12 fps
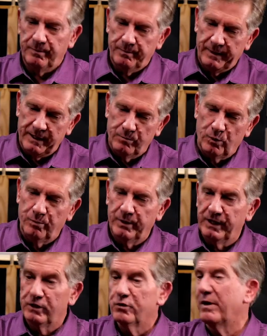make more
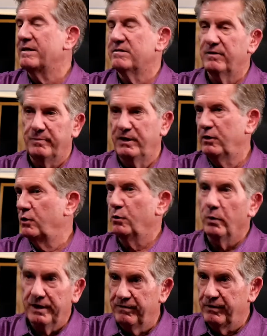money, try something new,
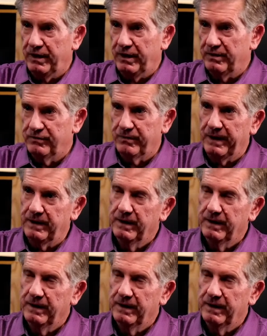whatever it is, right?